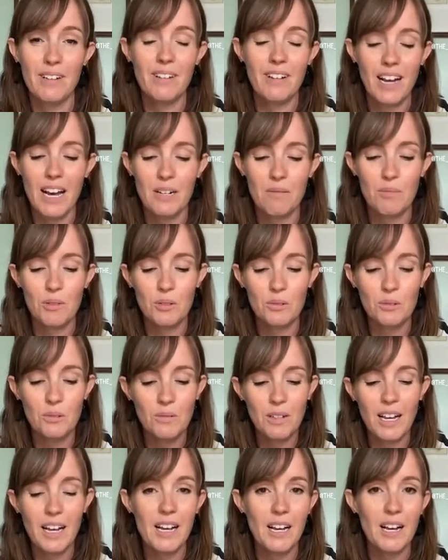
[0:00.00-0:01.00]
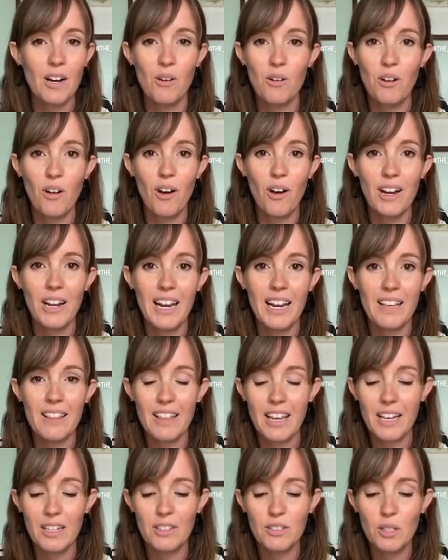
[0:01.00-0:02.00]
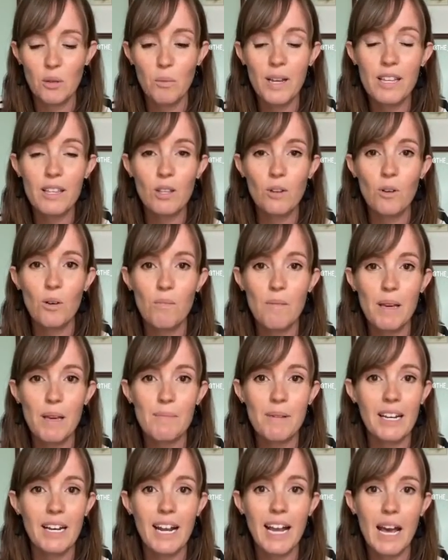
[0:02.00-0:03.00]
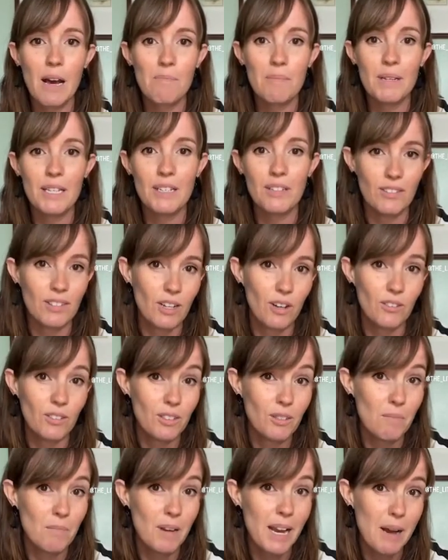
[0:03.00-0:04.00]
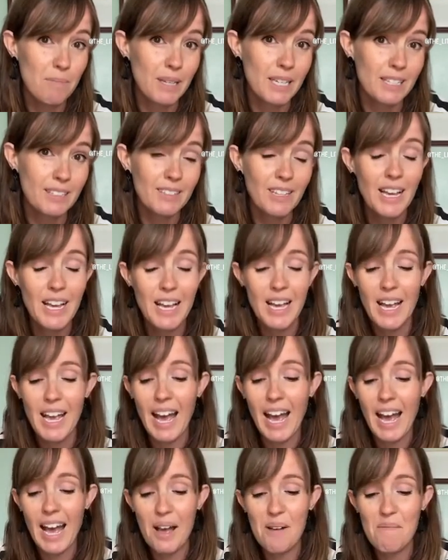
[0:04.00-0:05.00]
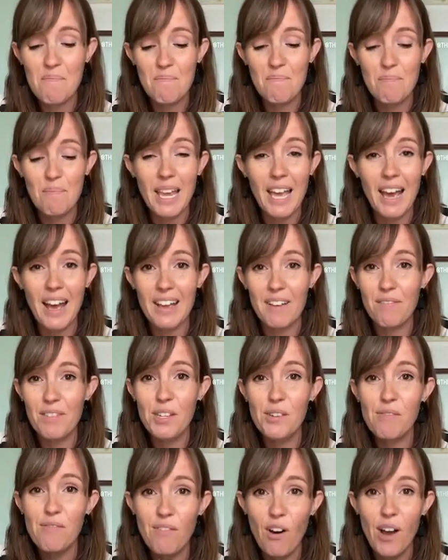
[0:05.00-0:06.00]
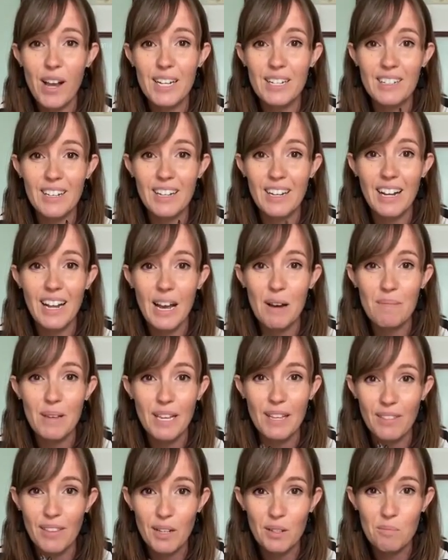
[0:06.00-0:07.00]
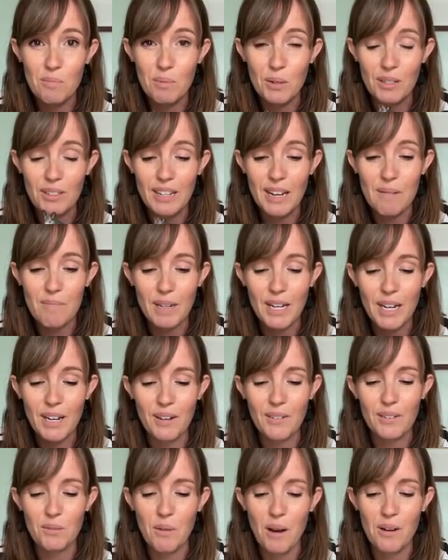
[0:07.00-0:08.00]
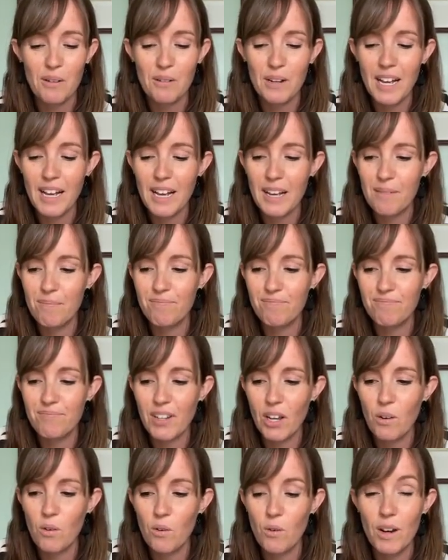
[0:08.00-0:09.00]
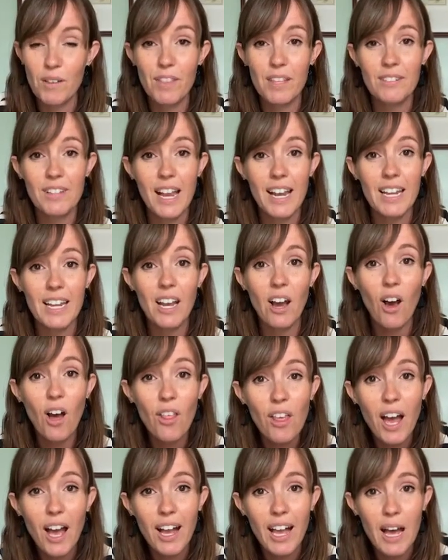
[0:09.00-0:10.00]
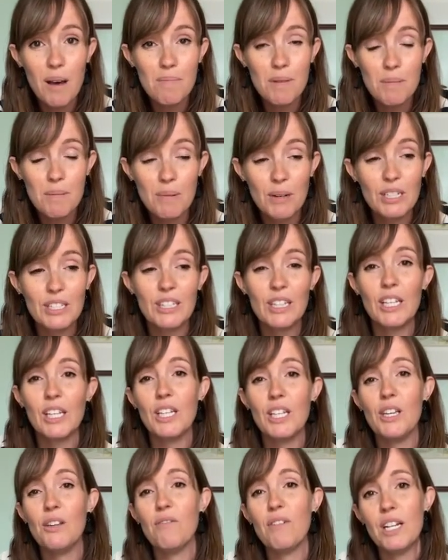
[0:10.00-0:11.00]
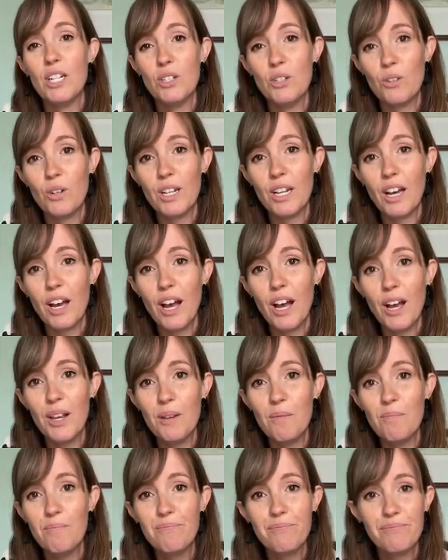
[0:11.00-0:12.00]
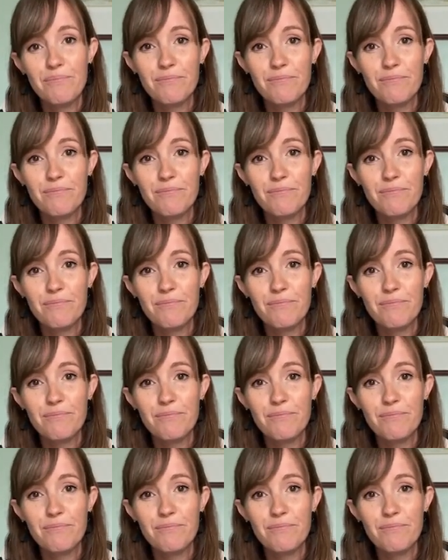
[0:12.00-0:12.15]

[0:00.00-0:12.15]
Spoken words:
animal on anything. So we thought maybe an okapi could sit on some nappies. But yeah, if you find an okapi in those books, let me know as well. Or if there's any other okapi books that you've enjoyed at home,